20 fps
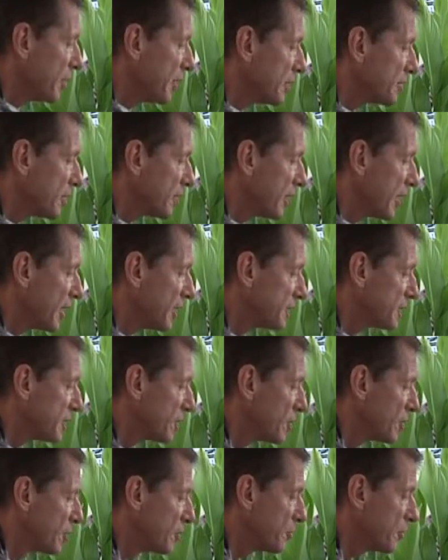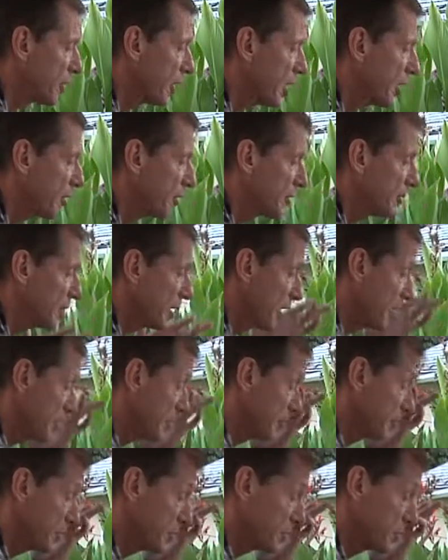these are nice and golden brown, and
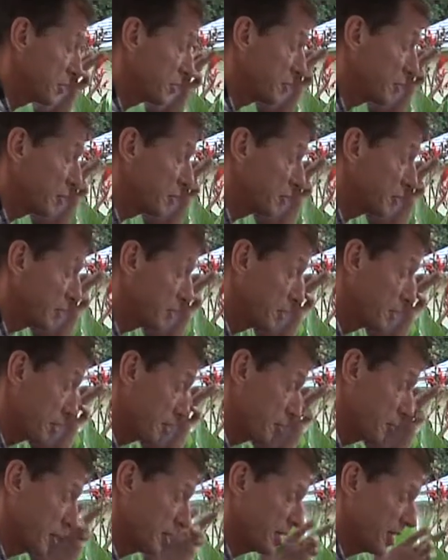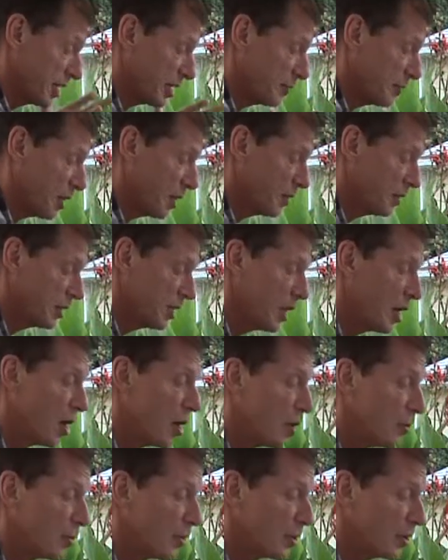then we turn them over and we take them out,
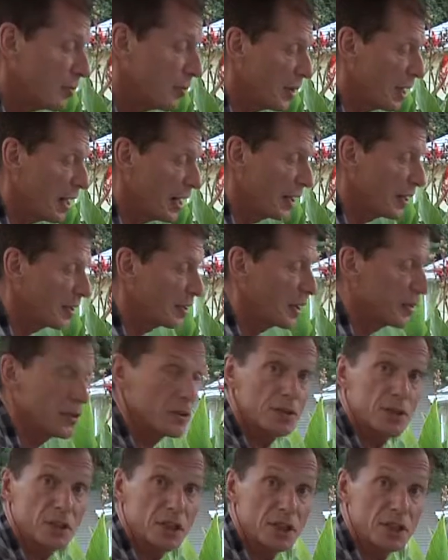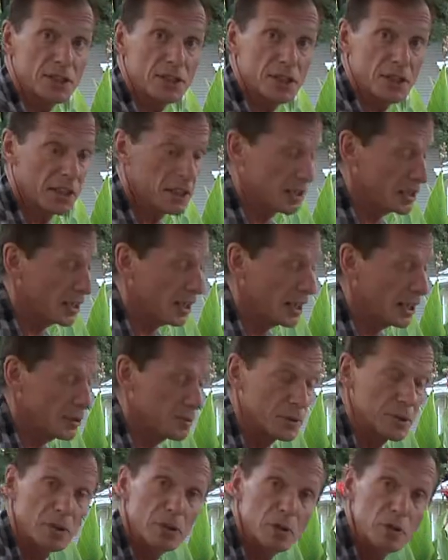put on another cookie sheet lined
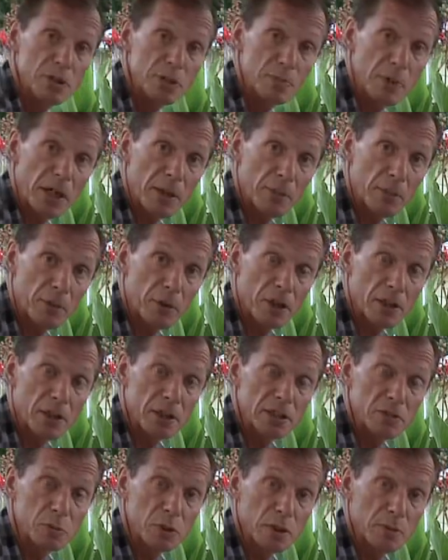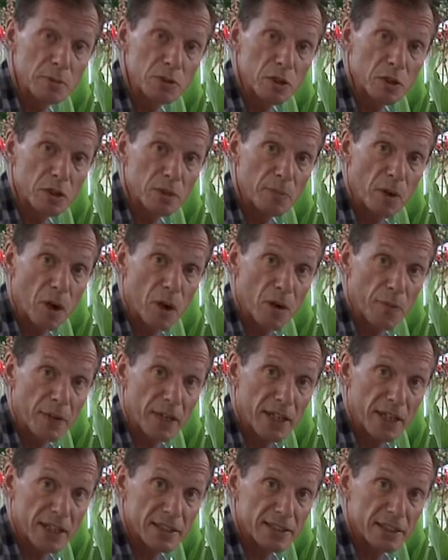with a newspaper, and this will absorb all
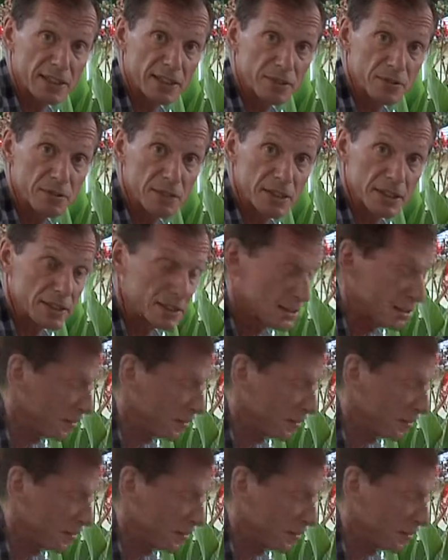the excess grease.